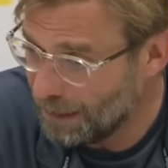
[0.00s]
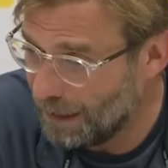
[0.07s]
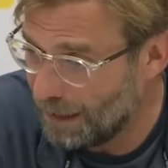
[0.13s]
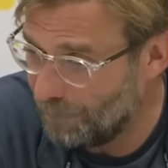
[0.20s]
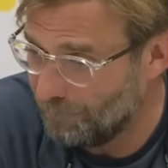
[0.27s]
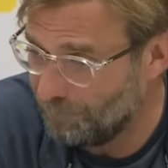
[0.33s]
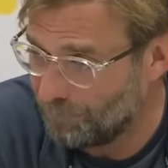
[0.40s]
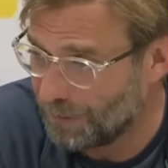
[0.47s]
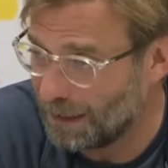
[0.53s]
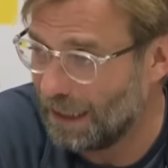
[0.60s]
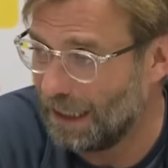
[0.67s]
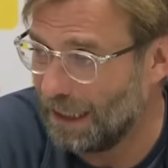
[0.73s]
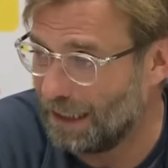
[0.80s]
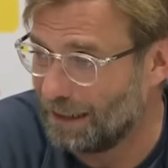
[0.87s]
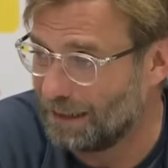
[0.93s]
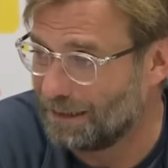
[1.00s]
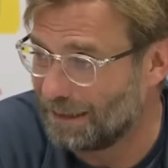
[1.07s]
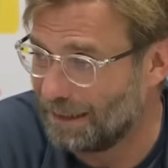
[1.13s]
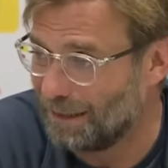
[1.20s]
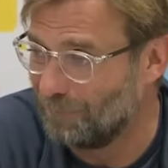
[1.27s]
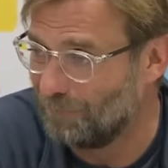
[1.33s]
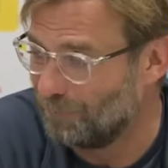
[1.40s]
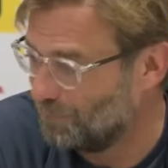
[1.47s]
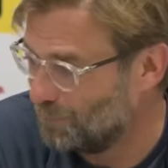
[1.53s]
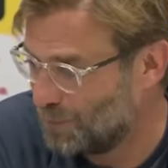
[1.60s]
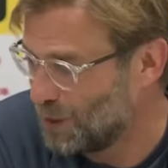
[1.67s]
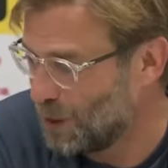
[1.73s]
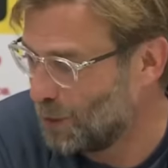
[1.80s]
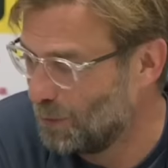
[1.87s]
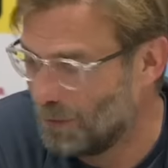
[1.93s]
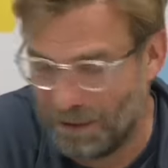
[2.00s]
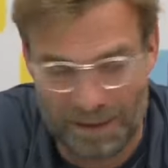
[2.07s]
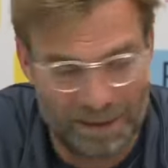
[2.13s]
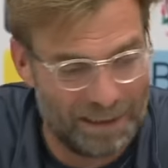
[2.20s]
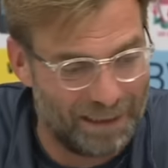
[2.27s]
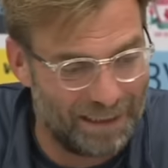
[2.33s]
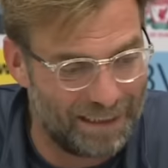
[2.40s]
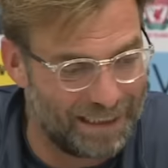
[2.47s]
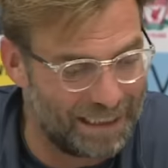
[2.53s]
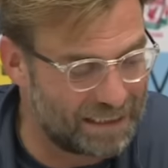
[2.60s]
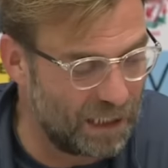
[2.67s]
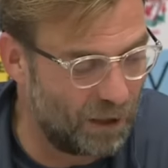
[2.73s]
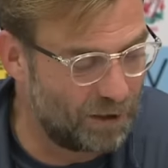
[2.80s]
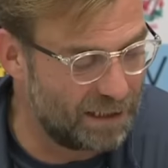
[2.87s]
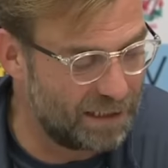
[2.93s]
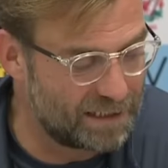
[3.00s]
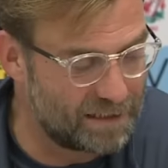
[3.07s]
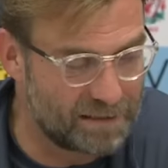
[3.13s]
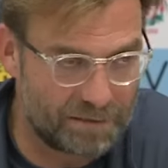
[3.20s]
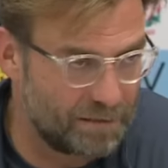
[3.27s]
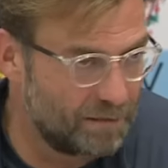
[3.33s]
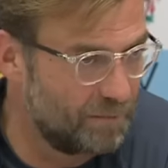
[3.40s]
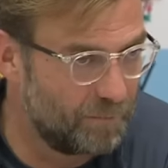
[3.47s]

Um, and um, so that's how it is.